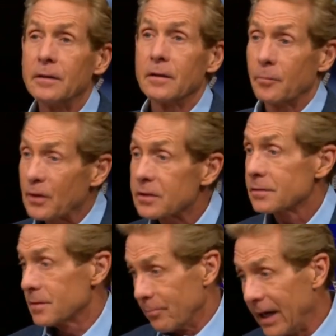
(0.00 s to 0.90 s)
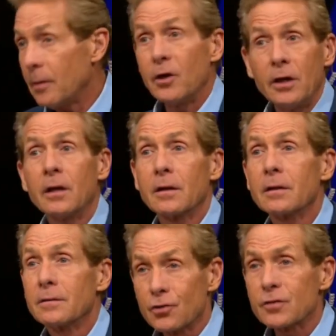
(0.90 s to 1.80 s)
the Pistons? Maybe. Yeah.
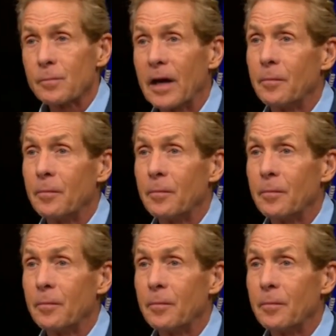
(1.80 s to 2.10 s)
Just maybe,